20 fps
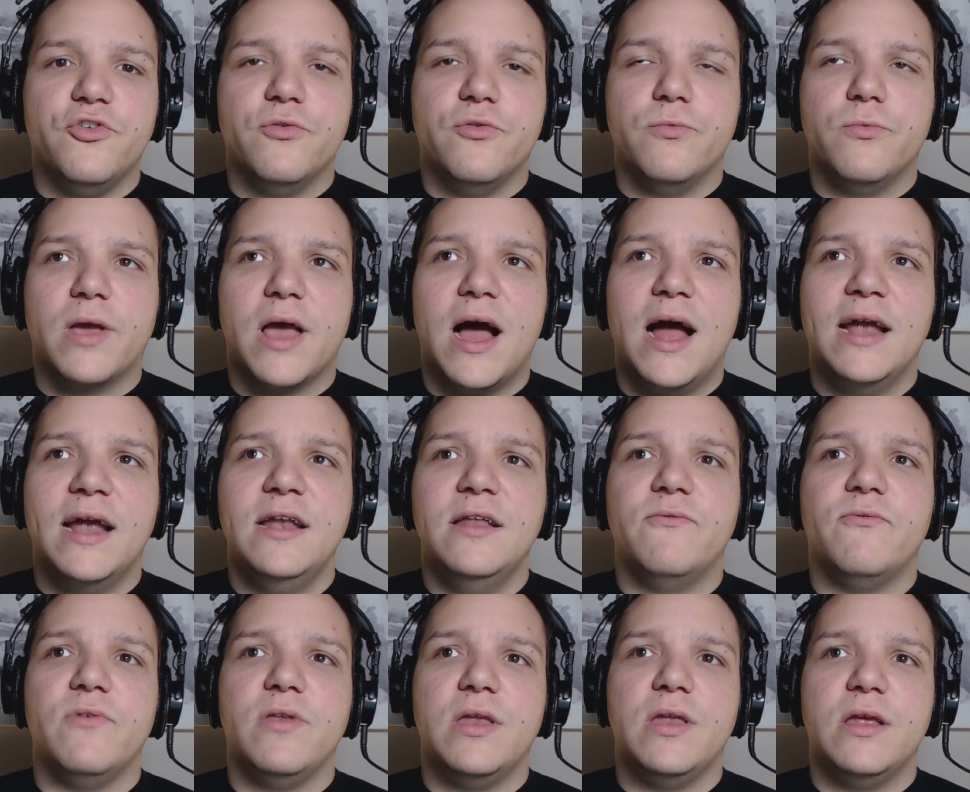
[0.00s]
you kind
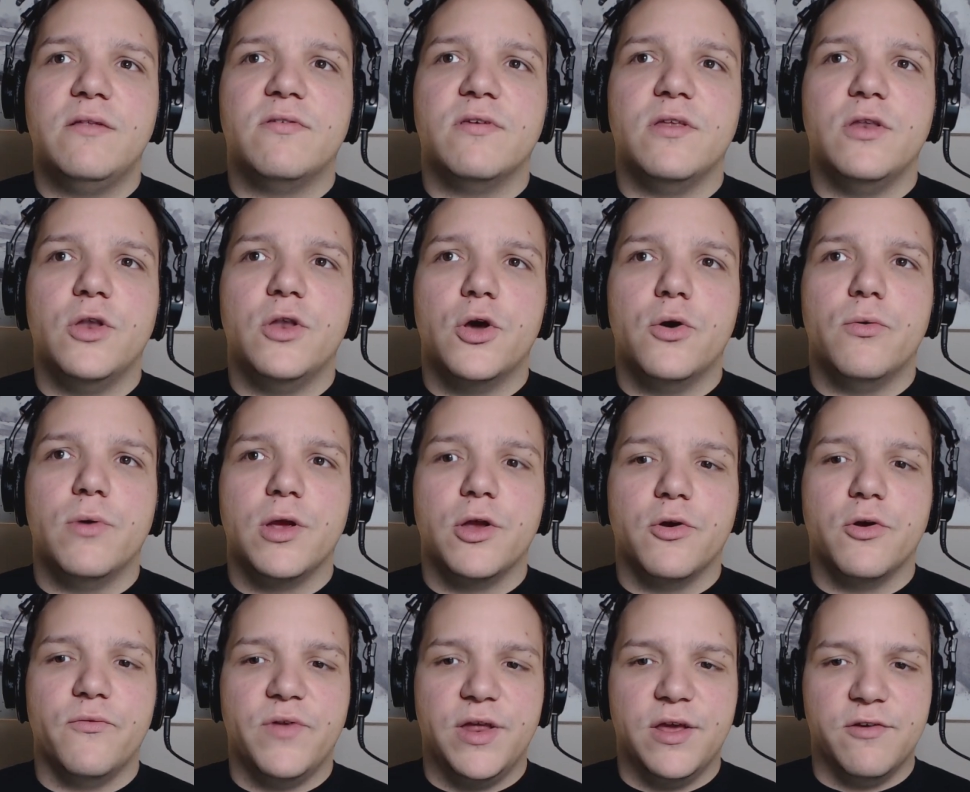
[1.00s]
of need to know what
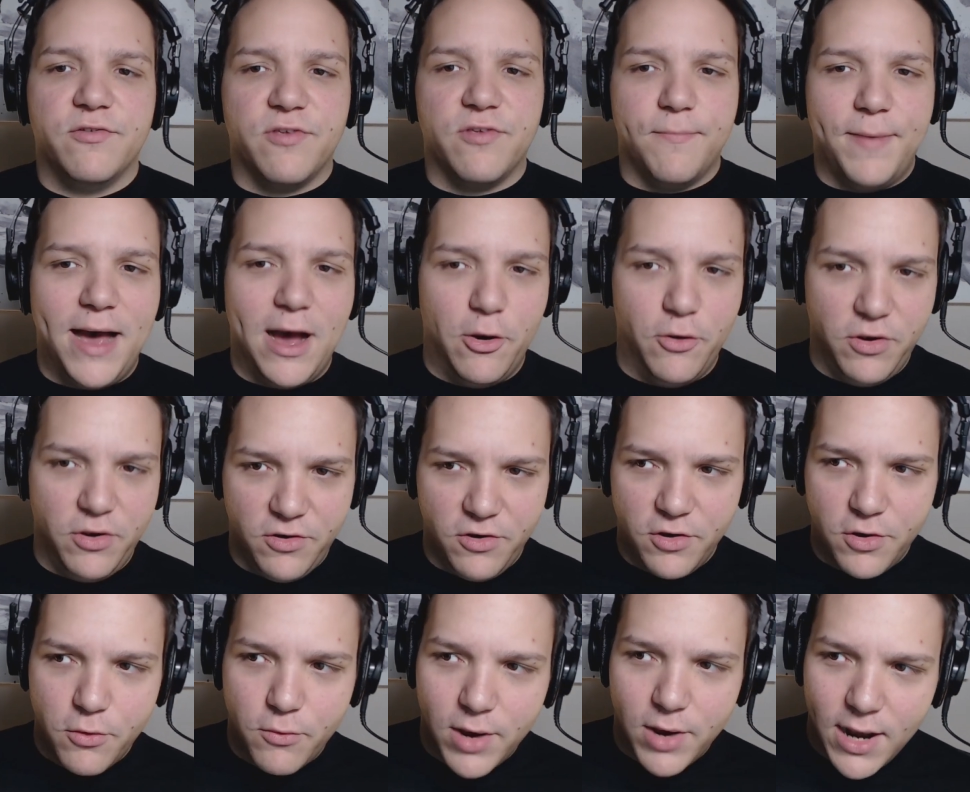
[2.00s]
your video is about. And
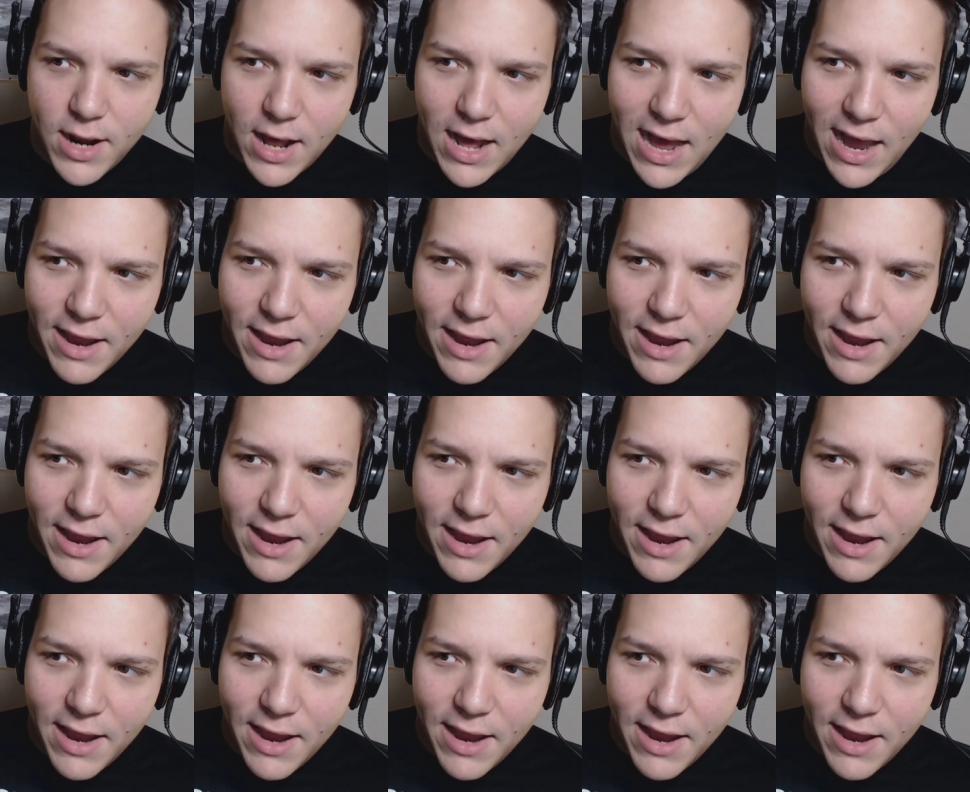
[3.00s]
you know what?